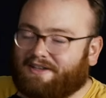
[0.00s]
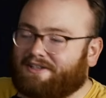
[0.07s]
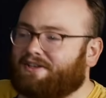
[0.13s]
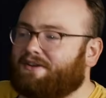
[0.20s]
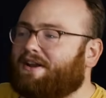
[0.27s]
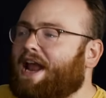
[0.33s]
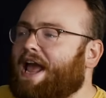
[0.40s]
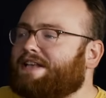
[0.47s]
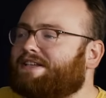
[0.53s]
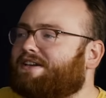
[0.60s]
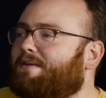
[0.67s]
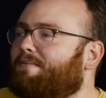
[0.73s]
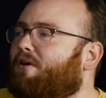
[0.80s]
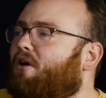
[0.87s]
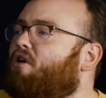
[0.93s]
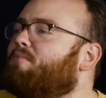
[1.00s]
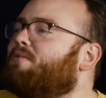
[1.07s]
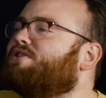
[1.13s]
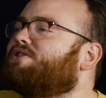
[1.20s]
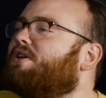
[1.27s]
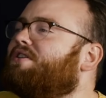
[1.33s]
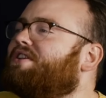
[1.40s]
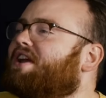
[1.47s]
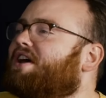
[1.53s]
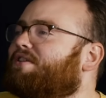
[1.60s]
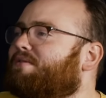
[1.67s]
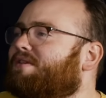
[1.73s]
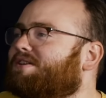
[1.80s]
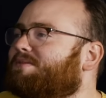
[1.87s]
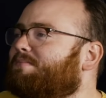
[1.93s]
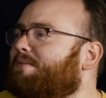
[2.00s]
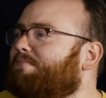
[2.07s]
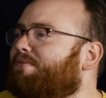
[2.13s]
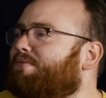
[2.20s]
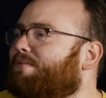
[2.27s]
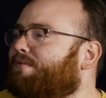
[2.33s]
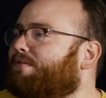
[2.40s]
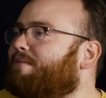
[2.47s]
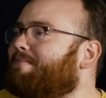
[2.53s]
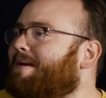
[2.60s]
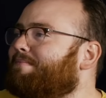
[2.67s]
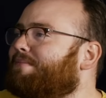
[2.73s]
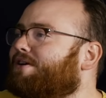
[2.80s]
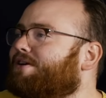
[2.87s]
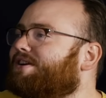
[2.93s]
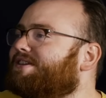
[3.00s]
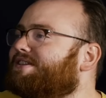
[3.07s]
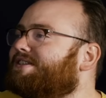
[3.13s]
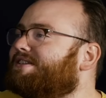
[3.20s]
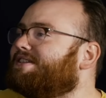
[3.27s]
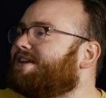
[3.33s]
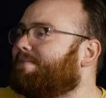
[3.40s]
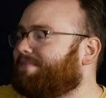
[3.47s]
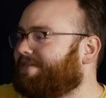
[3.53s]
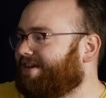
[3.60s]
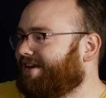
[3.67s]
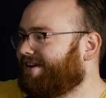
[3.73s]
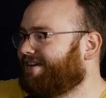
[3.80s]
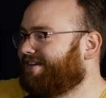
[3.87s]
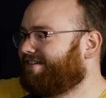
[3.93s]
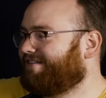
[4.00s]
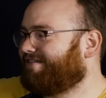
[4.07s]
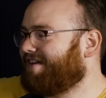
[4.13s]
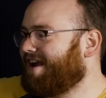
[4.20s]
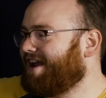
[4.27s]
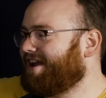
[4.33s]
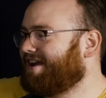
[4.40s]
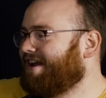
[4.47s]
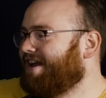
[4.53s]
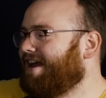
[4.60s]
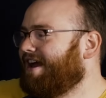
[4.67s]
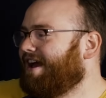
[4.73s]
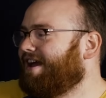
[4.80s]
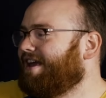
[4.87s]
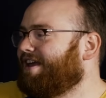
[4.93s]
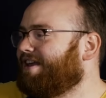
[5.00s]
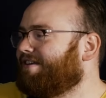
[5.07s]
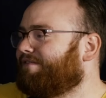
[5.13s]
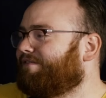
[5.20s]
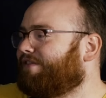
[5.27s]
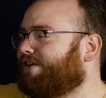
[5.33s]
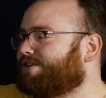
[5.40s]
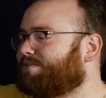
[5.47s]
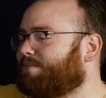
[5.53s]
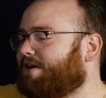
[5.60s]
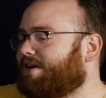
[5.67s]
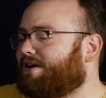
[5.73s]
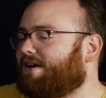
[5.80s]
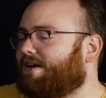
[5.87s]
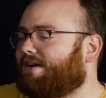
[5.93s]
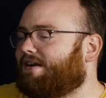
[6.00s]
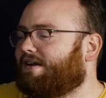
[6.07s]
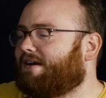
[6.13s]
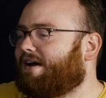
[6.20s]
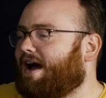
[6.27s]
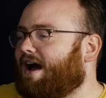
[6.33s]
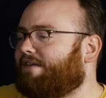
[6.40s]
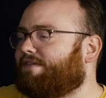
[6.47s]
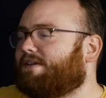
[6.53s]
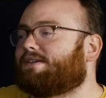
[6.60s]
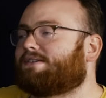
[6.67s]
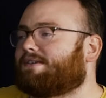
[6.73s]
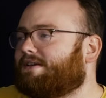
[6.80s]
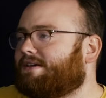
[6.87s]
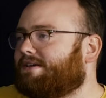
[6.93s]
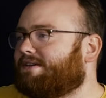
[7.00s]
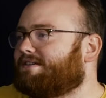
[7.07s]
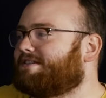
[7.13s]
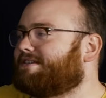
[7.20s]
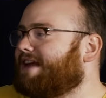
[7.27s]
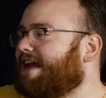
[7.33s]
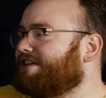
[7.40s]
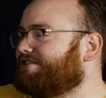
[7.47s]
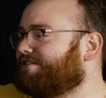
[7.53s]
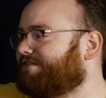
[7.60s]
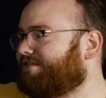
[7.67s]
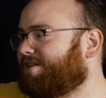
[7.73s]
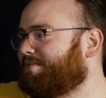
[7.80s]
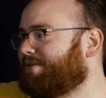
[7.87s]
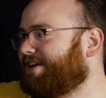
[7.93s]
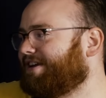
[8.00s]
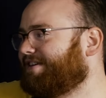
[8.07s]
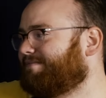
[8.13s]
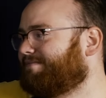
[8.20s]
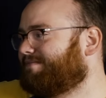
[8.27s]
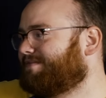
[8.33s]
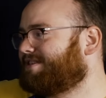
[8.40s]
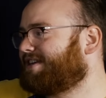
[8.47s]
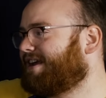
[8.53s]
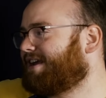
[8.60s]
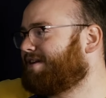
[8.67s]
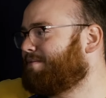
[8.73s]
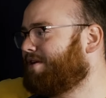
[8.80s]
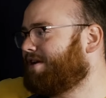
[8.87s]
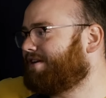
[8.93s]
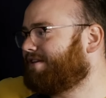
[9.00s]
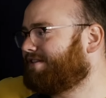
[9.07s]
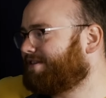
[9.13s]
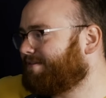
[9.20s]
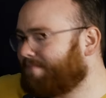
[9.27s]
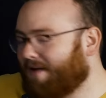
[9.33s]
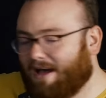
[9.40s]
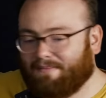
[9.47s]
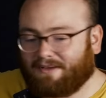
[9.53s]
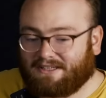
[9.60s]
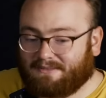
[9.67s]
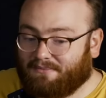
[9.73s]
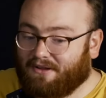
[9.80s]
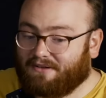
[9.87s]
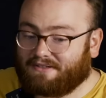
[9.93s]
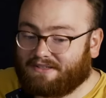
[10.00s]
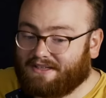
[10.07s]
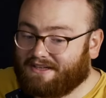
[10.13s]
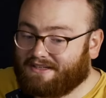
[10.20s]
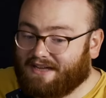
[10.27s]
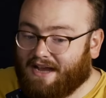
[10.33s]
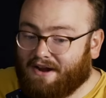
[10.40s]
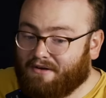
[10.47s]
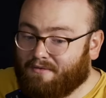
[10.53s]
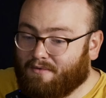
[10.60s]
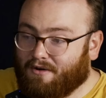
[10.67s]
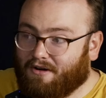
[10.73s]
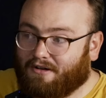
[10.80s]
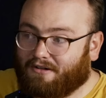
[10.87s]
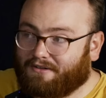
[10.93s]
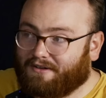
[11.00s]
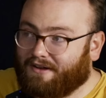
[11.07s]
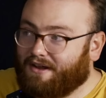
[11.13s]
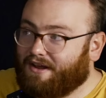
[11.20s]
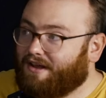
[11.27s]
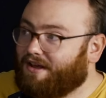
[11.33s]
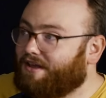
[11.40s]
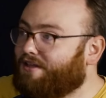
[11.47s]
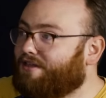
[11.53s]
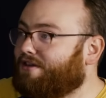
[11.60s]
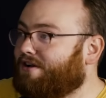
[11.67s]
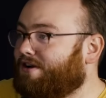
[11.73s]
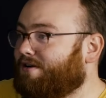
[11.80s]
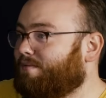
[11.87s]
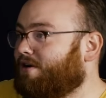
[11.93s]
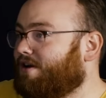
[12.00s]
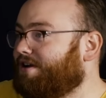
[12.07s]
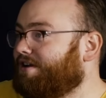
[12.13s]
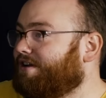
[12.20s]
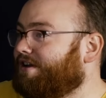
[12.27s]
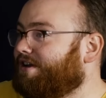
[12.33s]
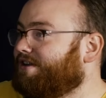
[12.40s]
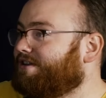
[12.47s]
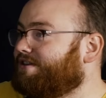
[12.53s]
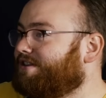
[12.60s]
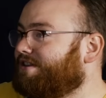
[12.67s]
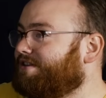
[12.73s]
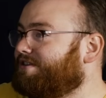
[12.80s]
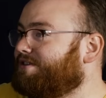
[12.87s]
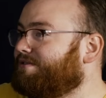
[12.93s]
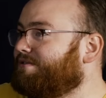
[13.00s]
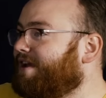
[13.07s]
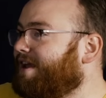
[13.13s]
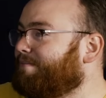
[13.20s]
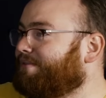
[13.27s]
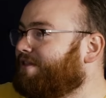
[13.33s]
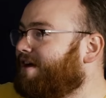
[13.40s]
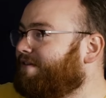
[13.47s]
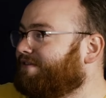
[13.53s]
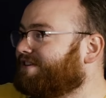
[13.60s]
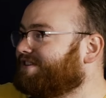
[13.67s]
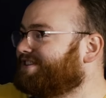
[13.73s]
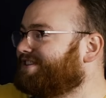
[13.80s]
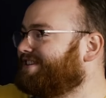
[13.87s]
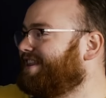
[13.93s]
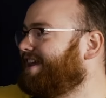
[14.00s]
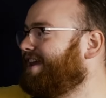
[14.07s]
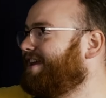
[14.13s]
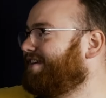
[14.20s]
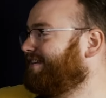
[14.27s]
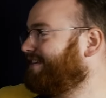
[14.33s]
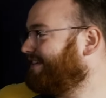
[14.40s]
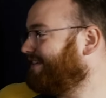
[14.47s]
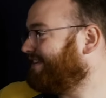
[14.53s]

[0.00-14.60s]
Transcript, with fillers: because you could ask almost all the other ones, people will remember something. Right. Right. First one. Obviously, Statue of Liberty. Right. Second one, the bomb explodes the entire yeah, world. Right. Third one, the two ape lovers. They